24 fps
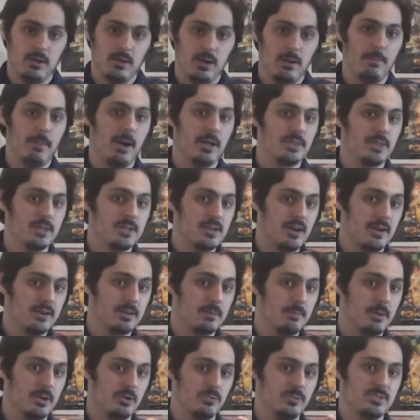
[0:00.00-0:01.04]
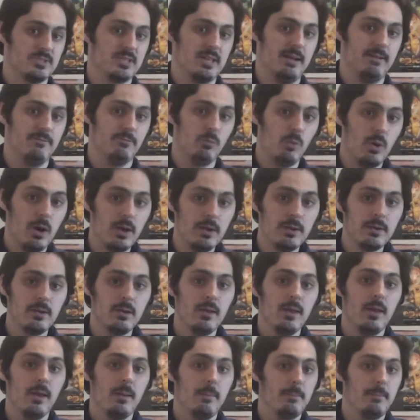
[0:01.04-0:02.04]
Among the documentaries that have won,